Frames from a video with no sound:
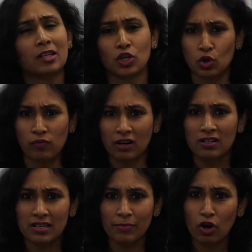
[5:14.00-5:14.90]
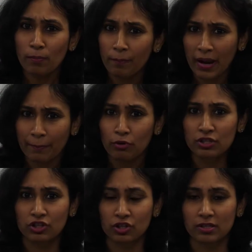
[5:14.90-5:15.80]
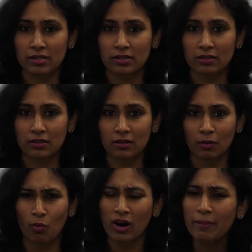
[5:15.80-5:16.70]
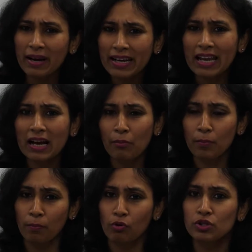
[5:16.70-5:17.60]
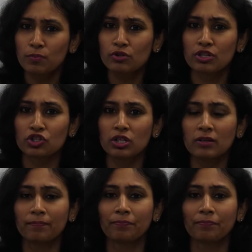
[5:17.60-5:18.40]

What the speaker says: You've learned something called prepositions. What am I telling about postposition?